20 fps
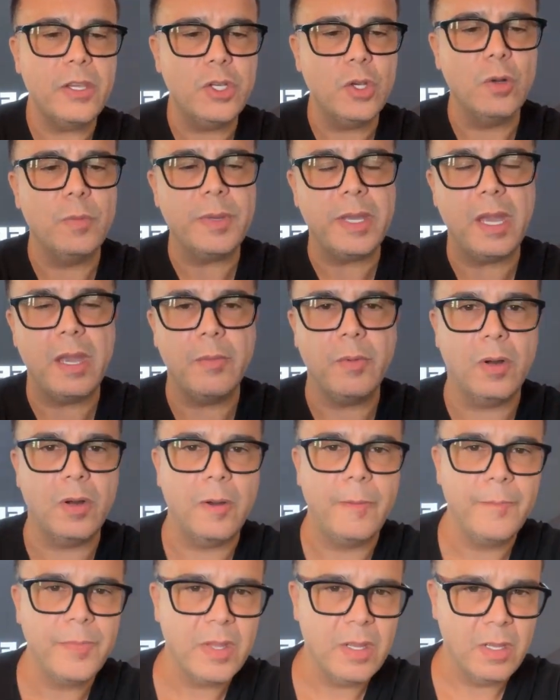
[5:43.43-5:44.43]
you'll be
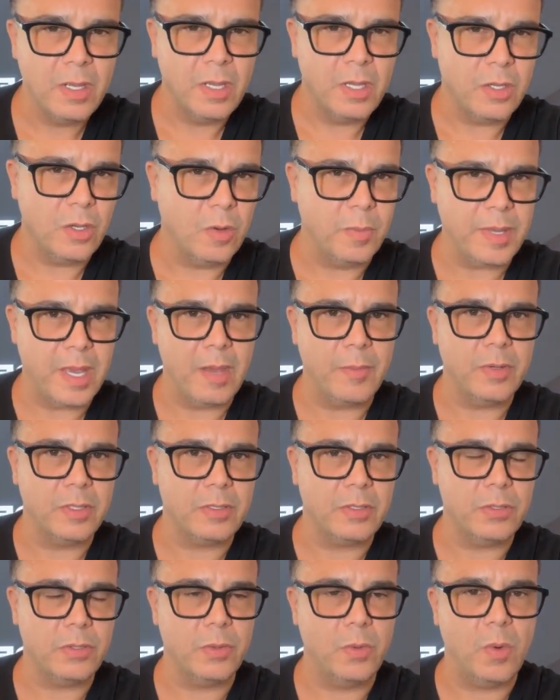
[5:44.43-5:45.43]
able
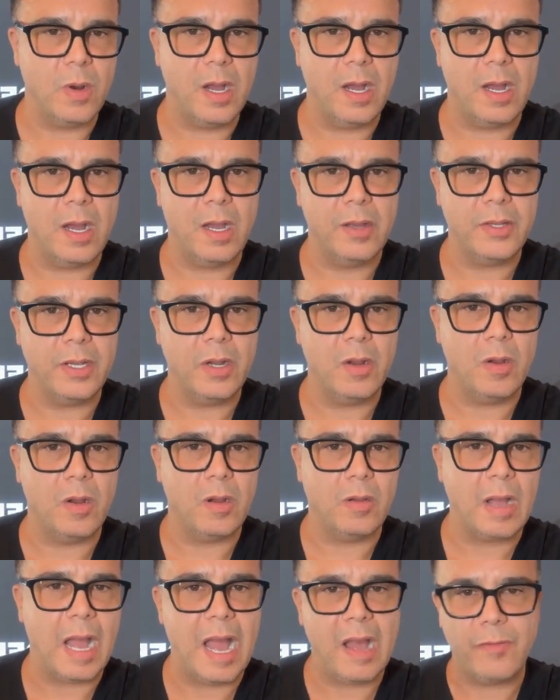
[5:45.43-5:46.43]
to
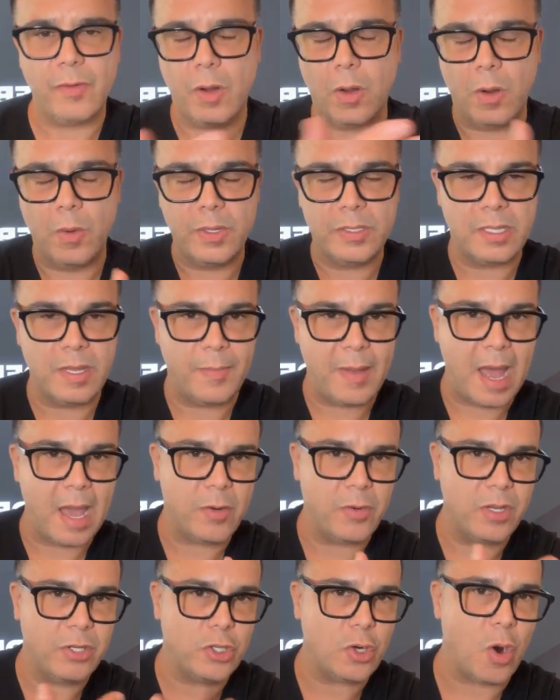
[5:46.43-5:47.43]
have always the
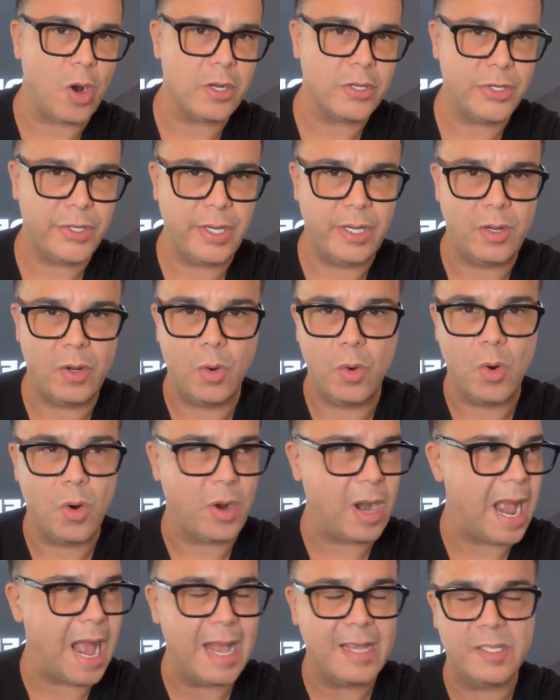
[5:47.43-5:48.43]
battery charging,
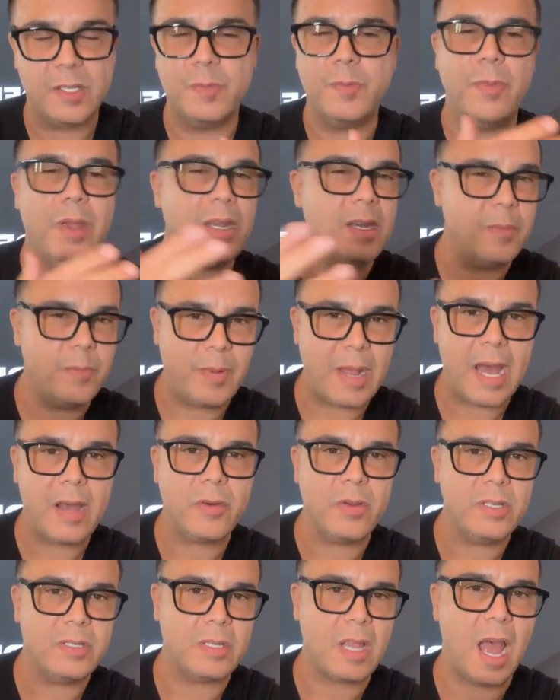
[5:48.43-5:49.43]
or as many
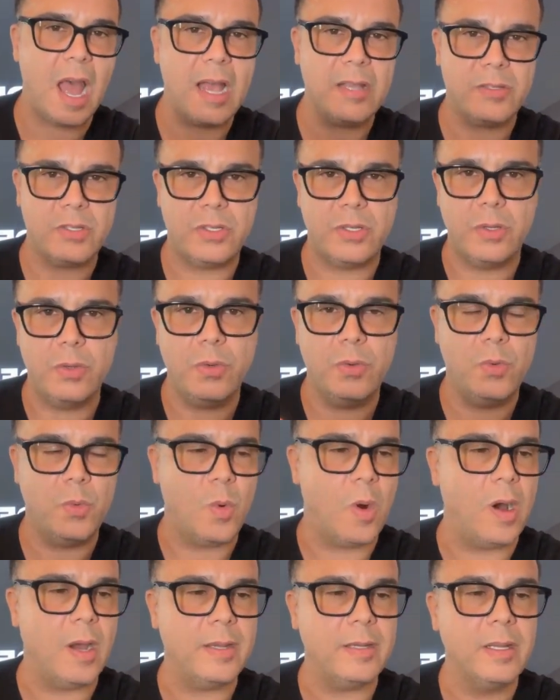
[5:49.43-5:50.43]
batteries as you
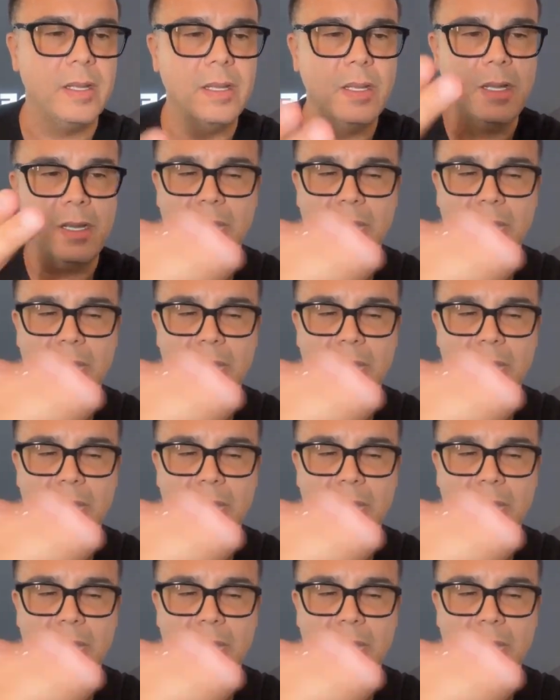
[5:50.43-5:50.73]
want.